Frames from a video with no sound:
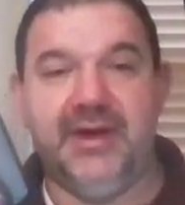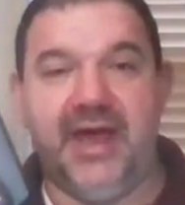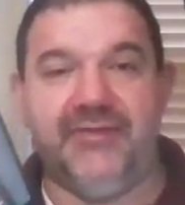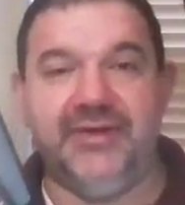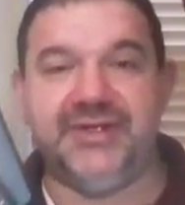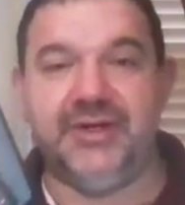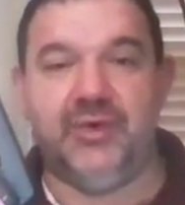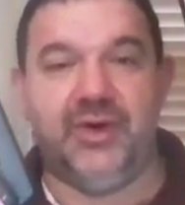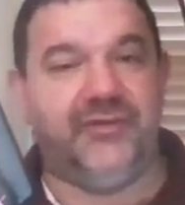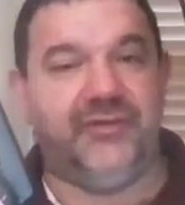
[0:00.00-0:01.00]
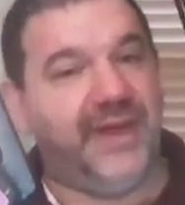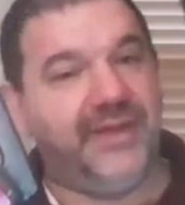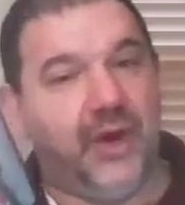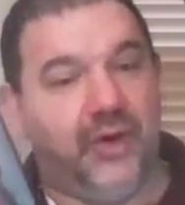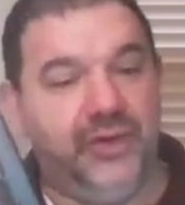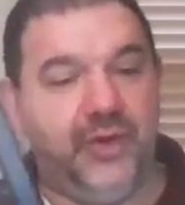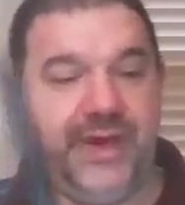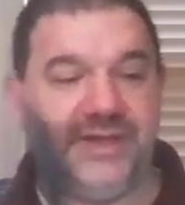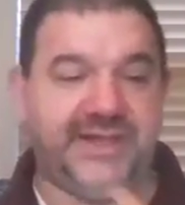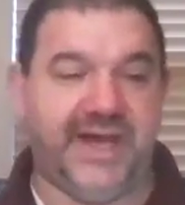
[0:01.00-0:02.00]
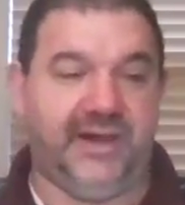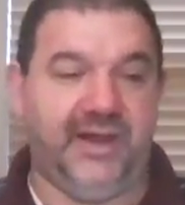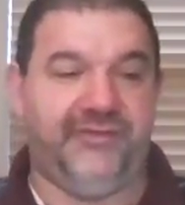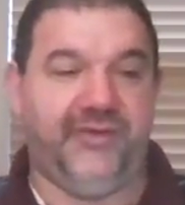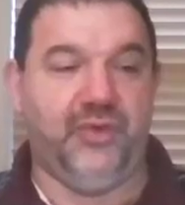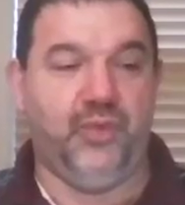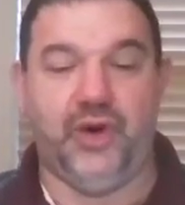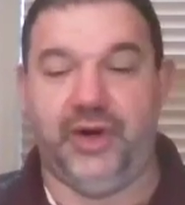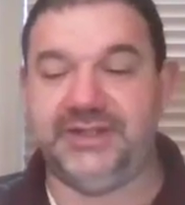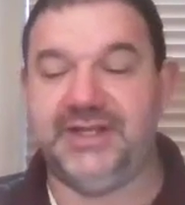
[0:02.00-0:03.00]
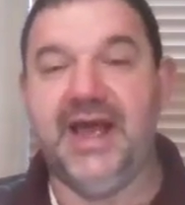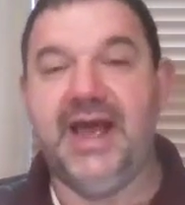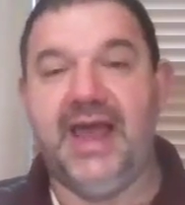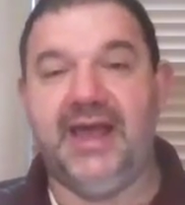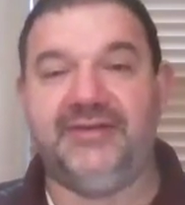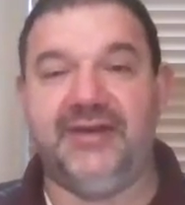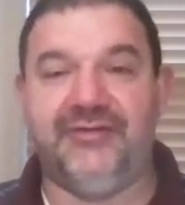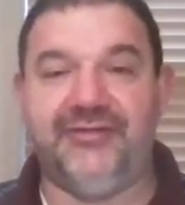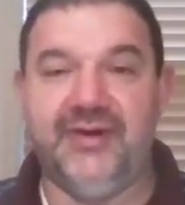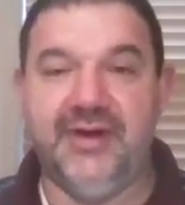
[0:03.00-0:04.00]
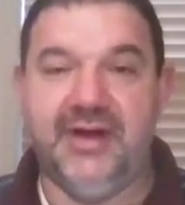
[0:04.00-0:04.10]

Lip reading: every single one of them, and the only way a satellite phone works is if